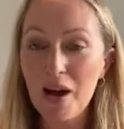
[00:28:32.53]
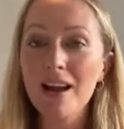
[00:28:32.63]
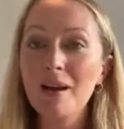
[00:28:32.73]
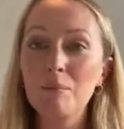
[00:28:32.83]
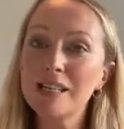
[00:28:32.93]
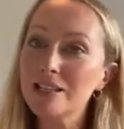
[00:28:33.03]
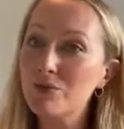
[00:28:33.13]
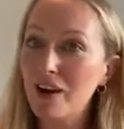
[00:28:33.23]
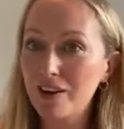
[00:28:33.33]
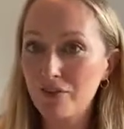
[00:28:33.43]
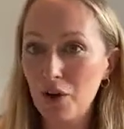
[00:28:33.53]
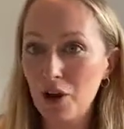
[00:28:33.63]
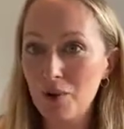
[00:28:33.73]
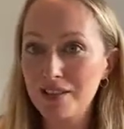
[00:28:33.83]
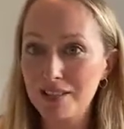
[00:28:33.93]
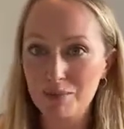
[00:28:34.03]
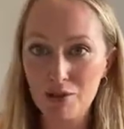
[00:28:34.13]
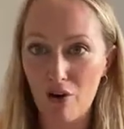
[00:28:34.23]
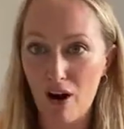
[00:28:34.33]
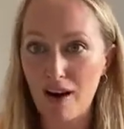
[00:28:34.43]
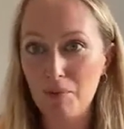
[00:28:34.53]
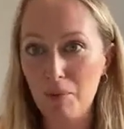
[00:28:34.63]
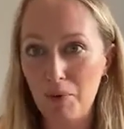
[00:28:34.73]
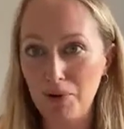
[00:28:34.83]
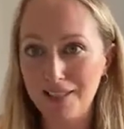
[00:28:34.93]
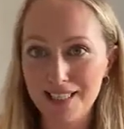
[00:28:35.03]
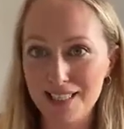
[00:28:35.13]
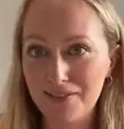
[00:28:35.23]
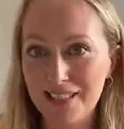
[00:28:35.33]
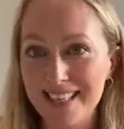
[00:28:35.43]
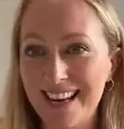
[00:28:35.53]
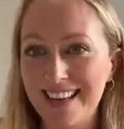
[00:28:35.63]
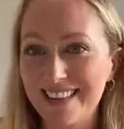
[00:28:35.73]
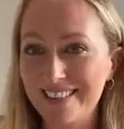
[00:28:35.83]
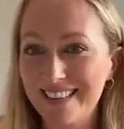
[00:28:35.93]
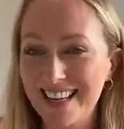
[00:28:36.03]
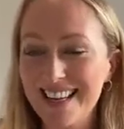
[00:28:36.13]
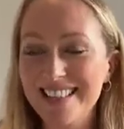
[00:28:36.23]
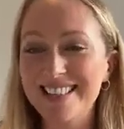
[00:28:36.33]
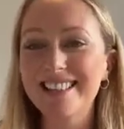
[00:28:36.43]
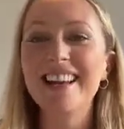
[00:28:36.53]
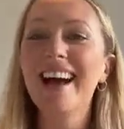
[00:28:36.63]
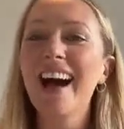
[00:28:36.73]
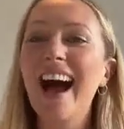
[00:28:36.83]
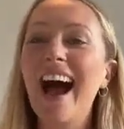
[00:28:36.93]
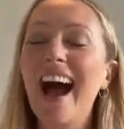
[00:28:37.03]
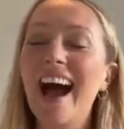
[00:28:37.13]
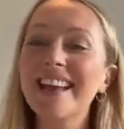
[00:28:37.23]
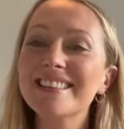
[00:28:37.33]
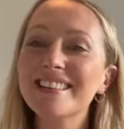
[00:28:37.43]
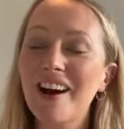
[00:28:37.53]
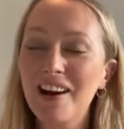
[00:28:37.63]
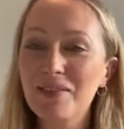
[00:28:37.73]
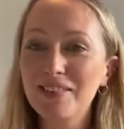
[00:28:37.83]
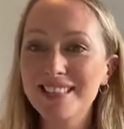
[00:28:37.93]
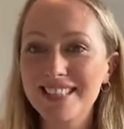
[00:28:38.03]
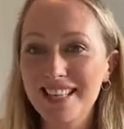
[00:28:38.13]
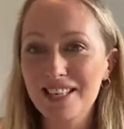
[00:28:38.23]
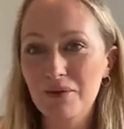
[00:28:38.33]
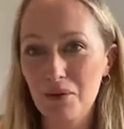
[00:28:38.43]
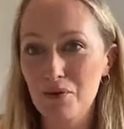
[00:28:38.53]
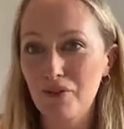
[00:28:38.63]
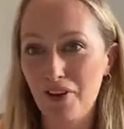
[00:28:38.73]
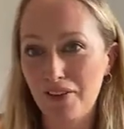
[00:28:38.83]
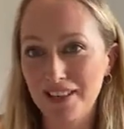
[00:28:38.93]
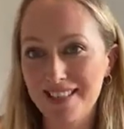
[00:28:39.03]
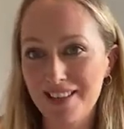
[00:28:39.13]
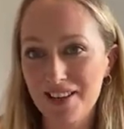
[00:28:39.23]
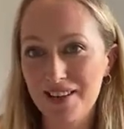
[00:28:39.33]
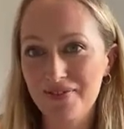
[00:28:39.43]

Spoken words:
Please rate, follow and subscribe. Apologies for the technical glitch, and I will see you all very soon.